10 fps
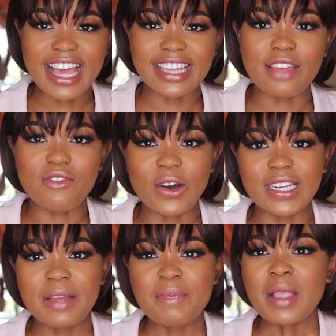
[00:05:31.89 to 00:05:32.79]
Like they've
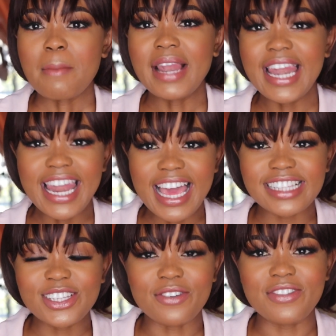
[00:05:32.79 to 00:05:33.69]
got
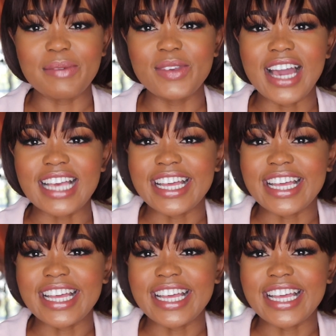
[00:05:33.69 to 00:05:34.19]
plenty of them, you guys.